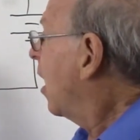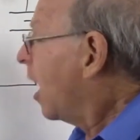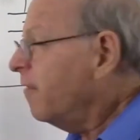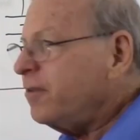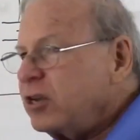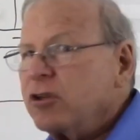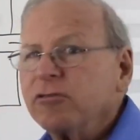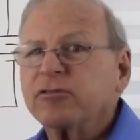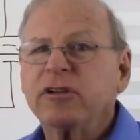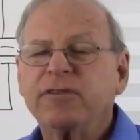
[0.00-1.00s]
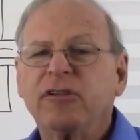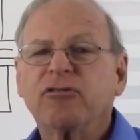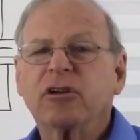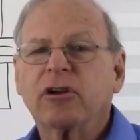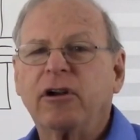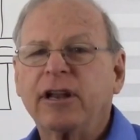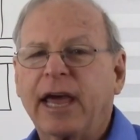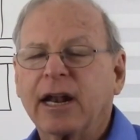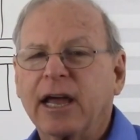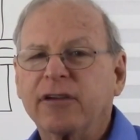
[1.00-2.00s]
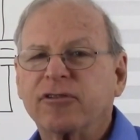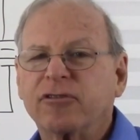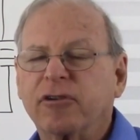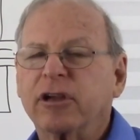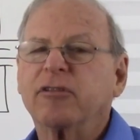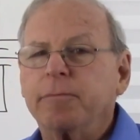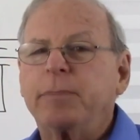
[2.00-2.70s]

often used conventional current to analyze the circuits,